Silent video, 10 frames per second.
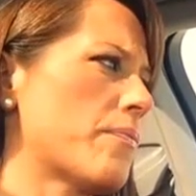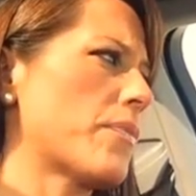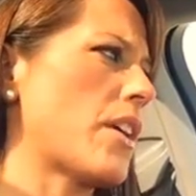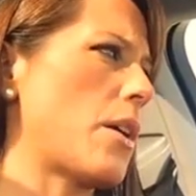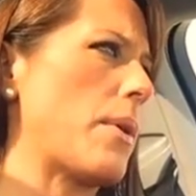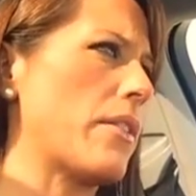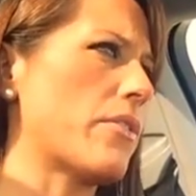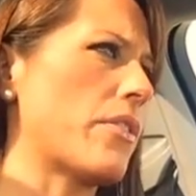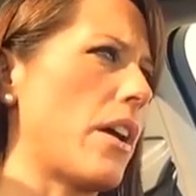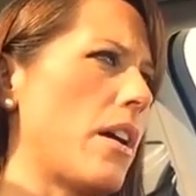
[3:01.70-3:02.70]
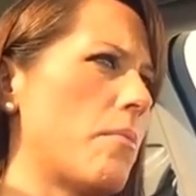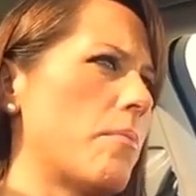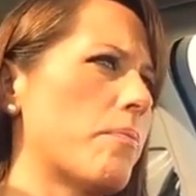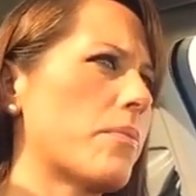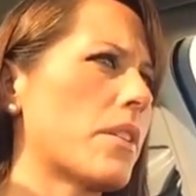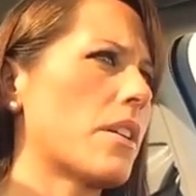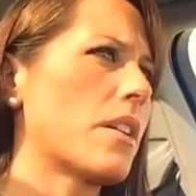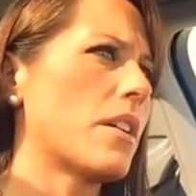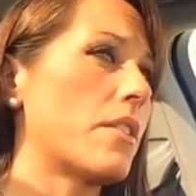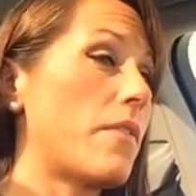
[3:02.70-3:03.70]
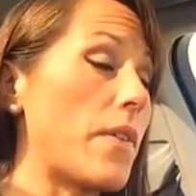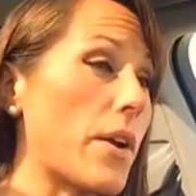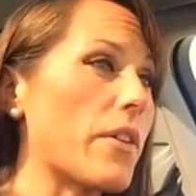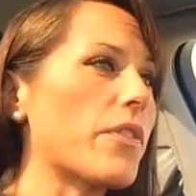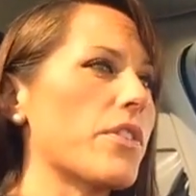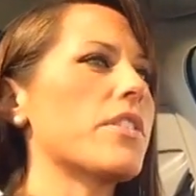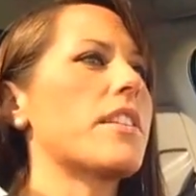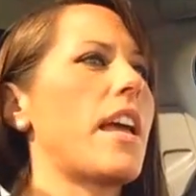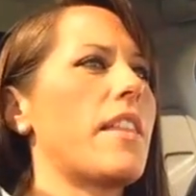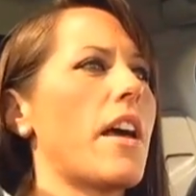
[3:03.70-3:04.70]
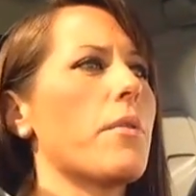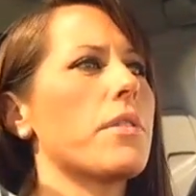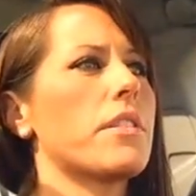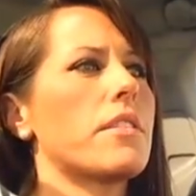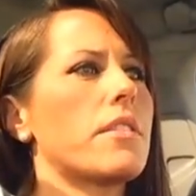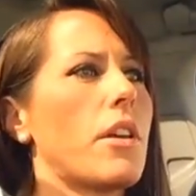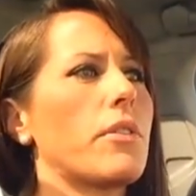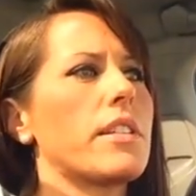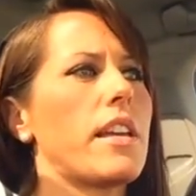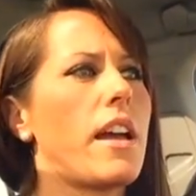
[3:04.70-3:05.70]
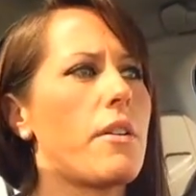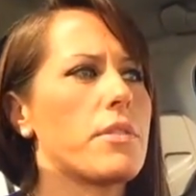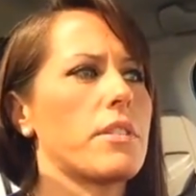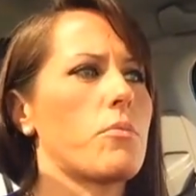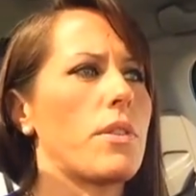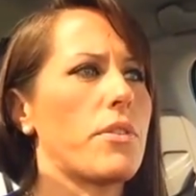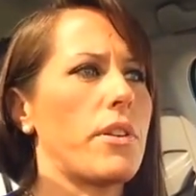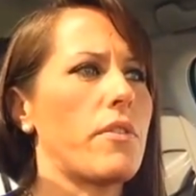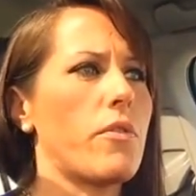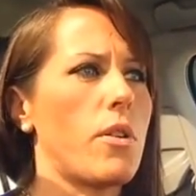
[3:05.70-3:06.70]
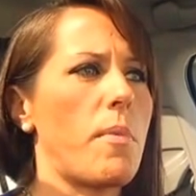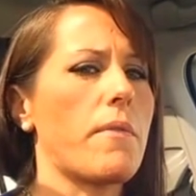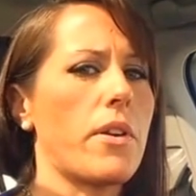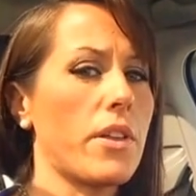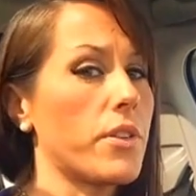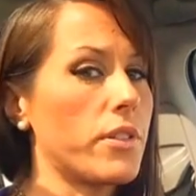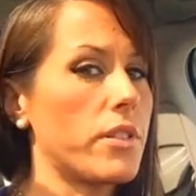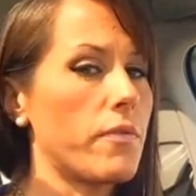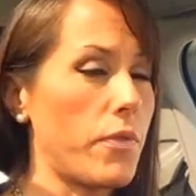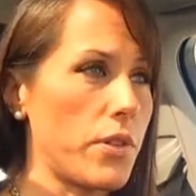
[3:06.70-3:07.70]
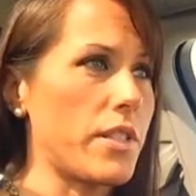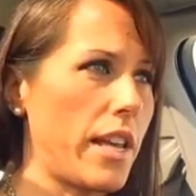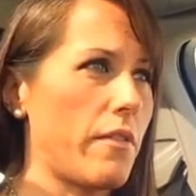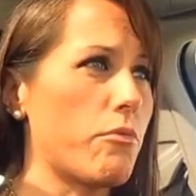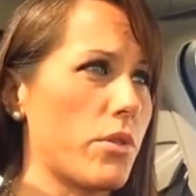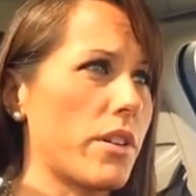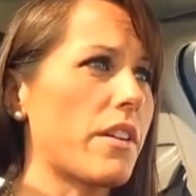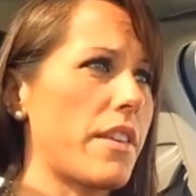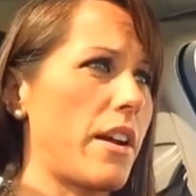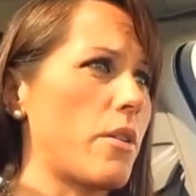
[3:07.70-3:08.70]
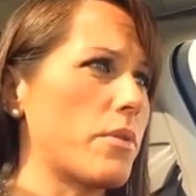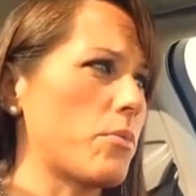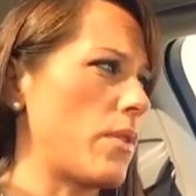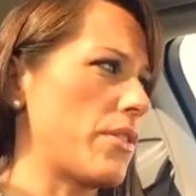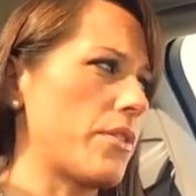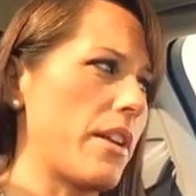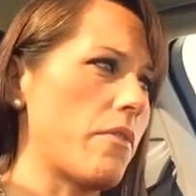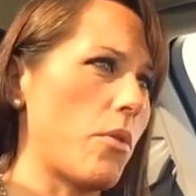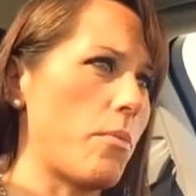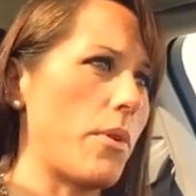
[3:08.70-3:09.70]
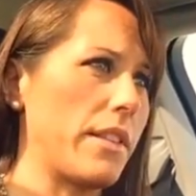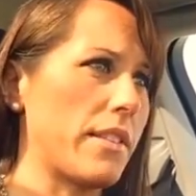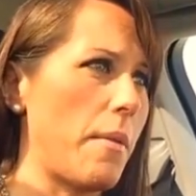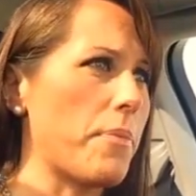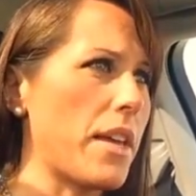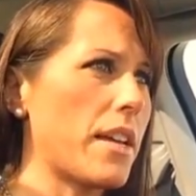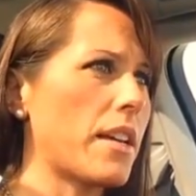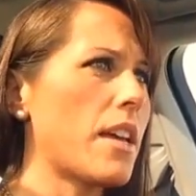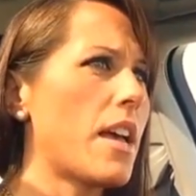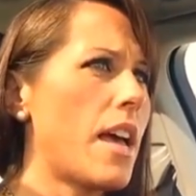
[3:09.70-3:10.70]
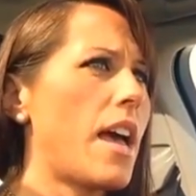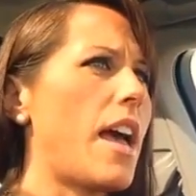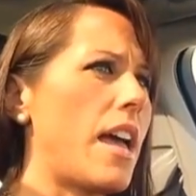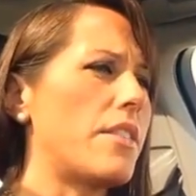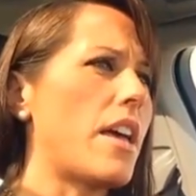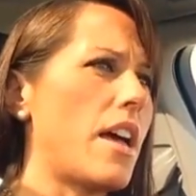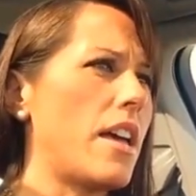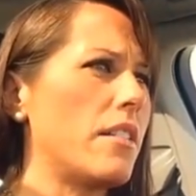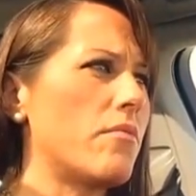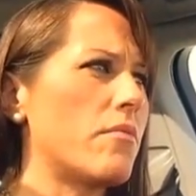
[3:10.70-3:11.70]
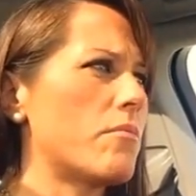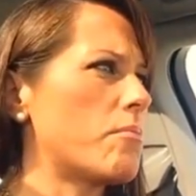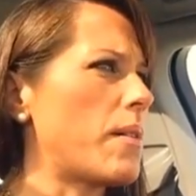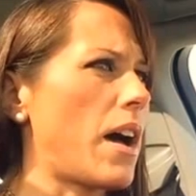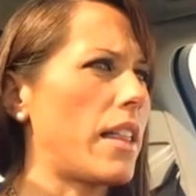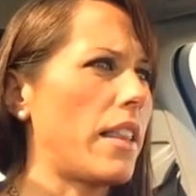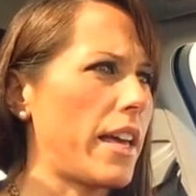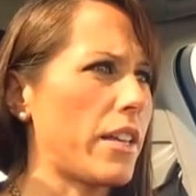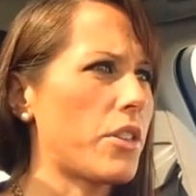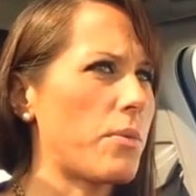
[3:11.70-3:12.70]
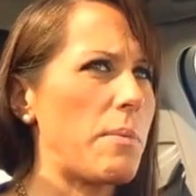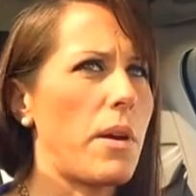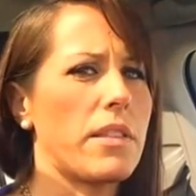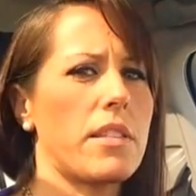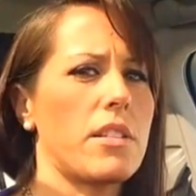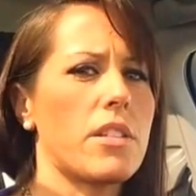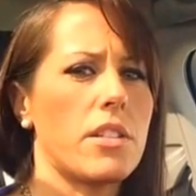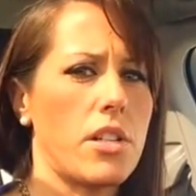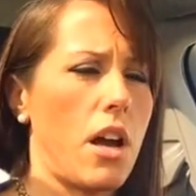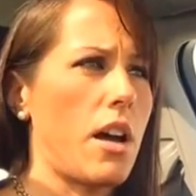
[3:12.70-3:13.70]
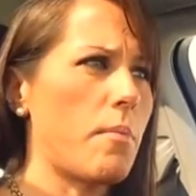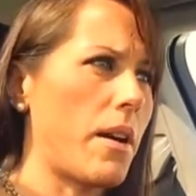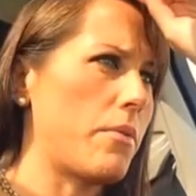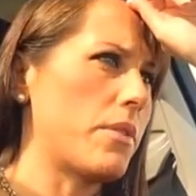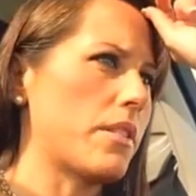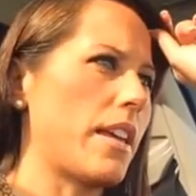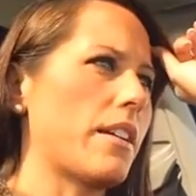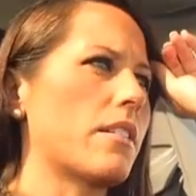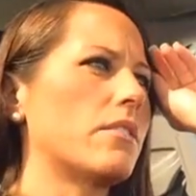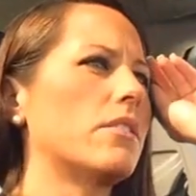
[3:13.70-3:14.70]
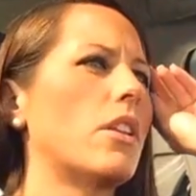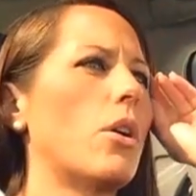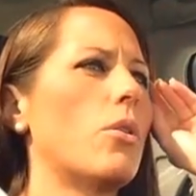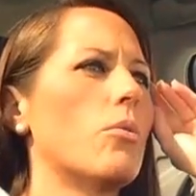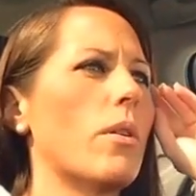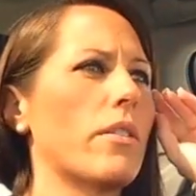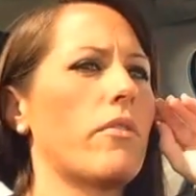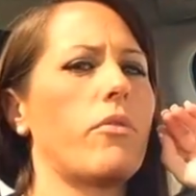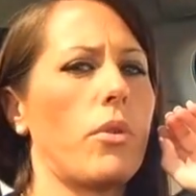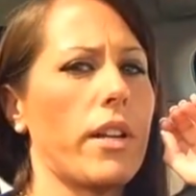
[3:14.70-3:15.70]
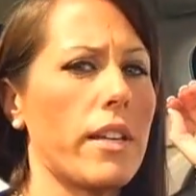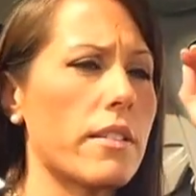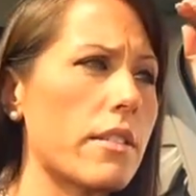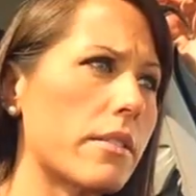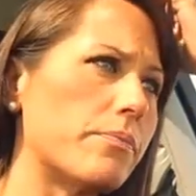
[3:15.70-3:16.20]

I went from the very first day, and that was the only day I was 134, my very first day of work there was 134 point something, and then by like 3 months into the job, I was like low 140s.